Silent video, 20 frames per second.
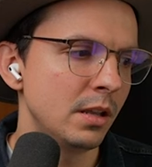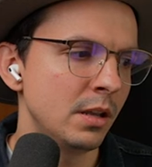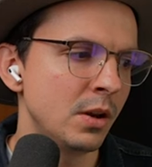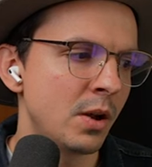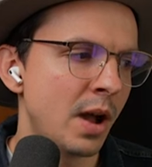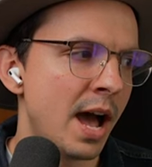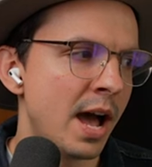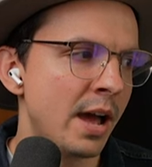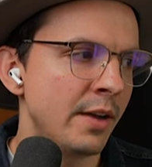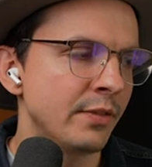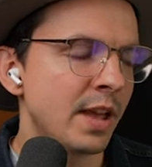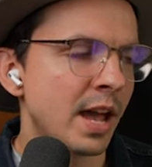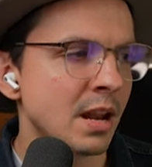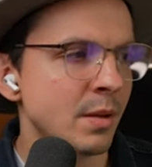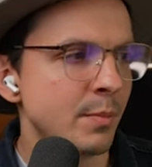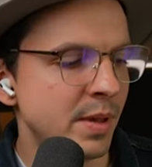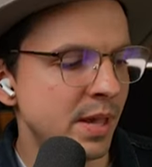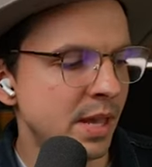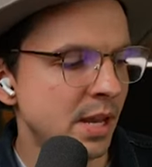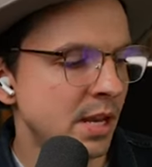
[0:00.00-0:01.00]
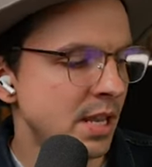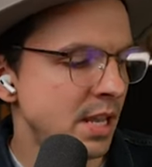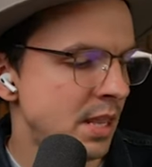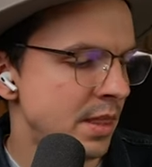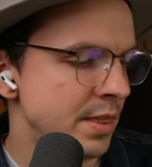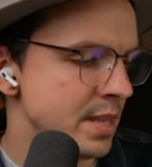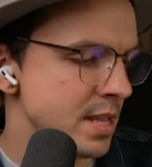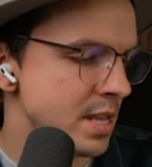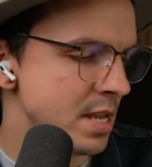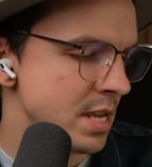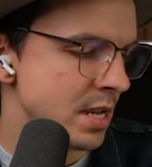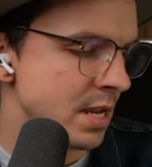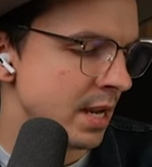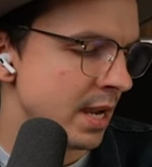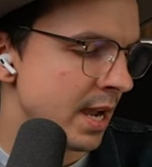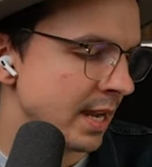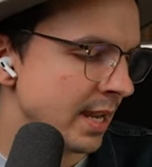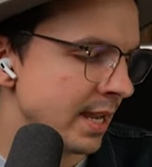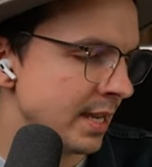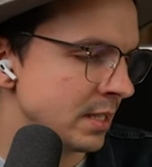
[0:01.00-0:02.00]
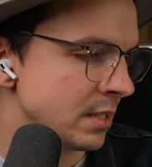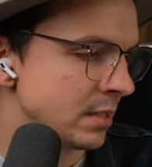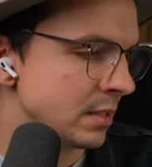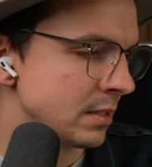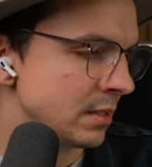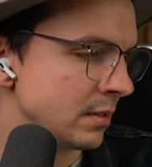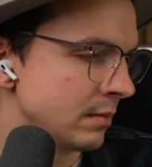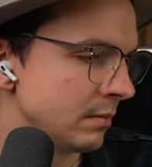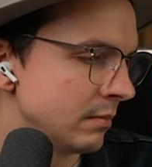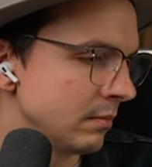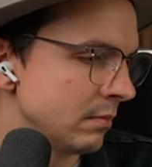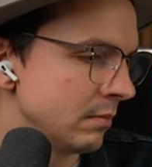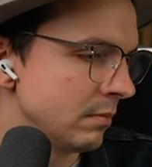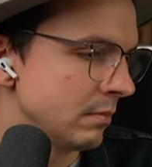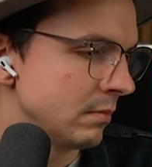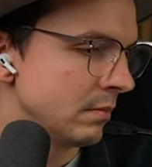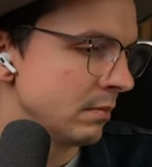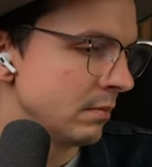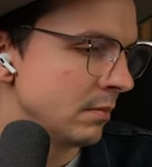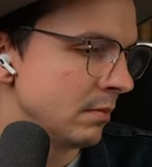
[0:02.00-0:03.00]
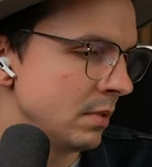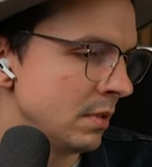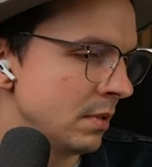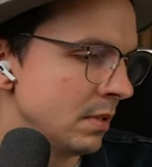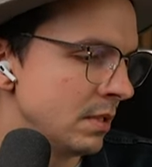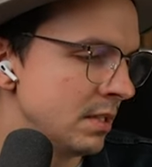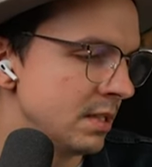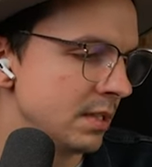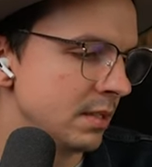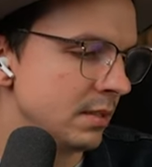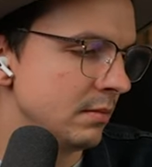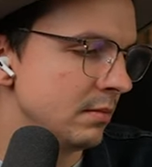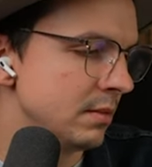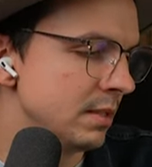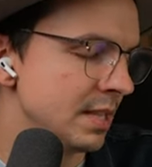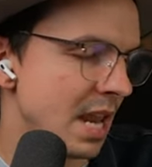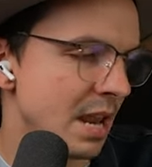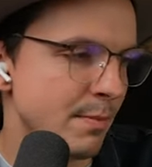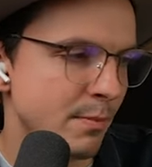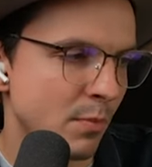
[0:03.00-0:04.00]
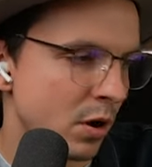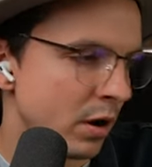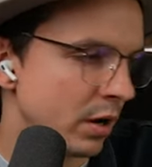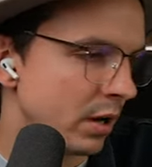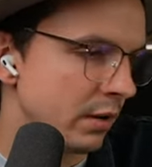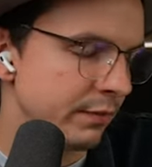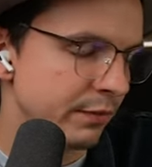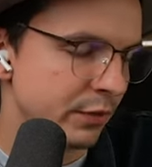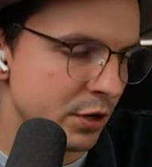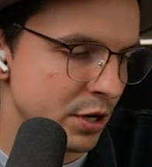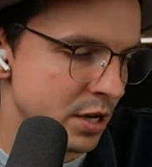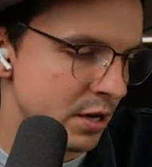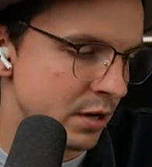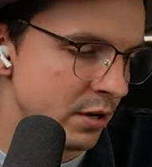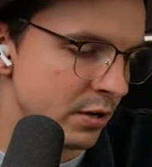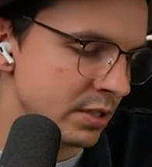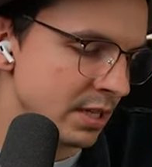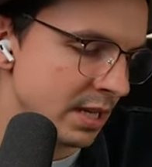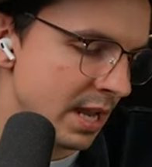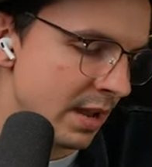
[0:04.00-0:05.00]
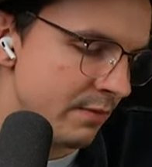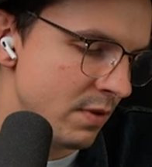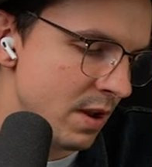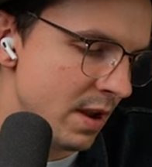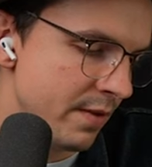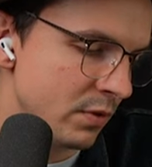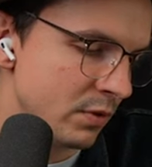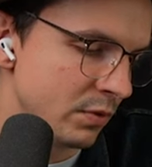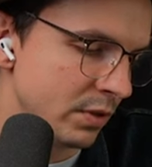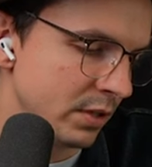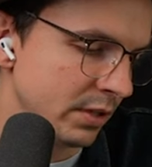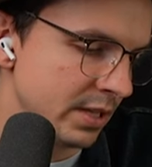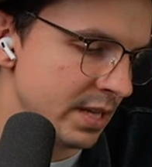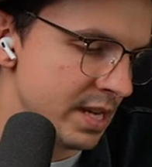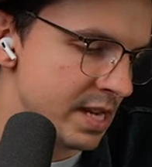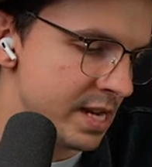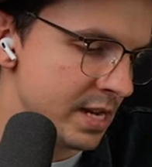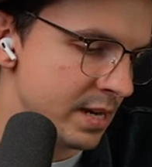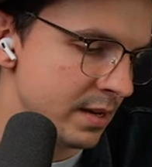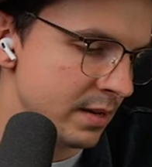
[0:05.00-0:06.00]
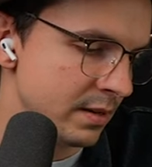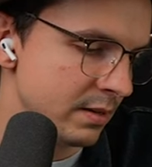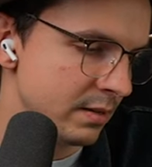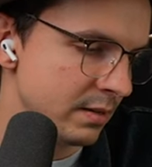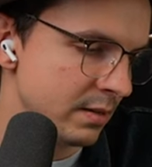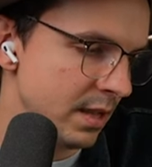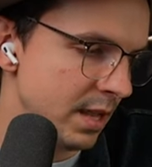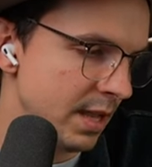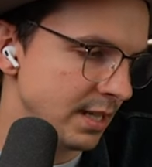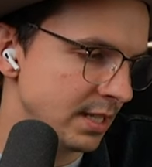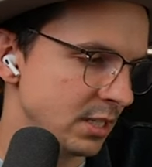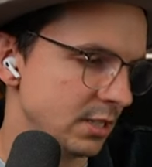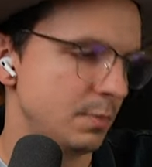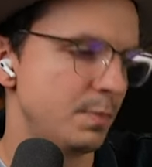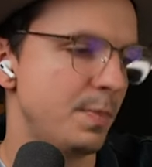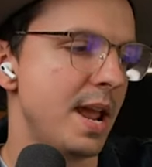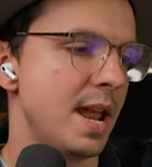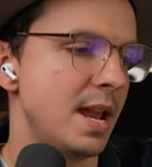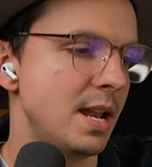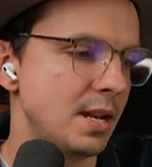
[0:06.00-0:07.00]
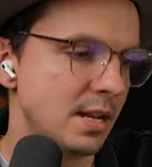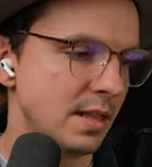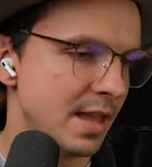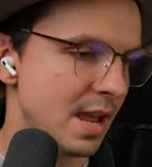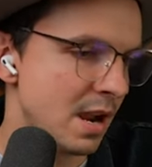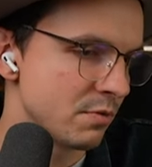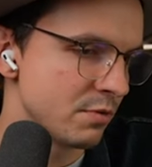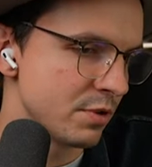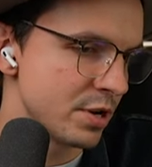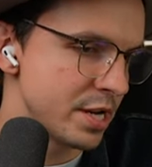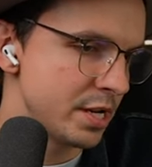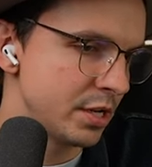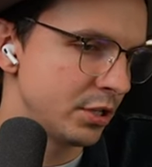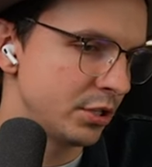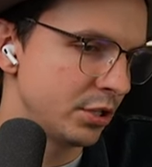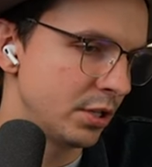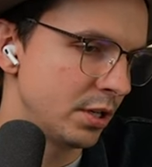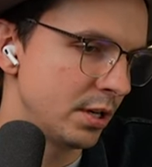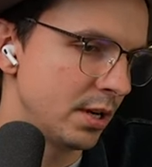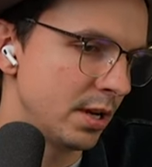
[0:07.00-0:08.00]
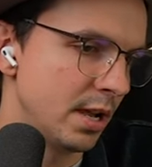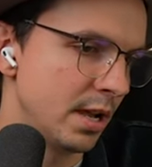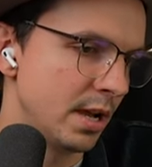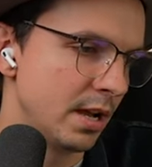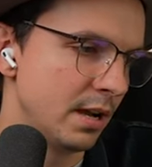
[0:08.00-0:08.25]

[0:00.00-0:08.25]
you know, I've kind of been in the, I guess, same market for years. Like I've never really expanded that reach.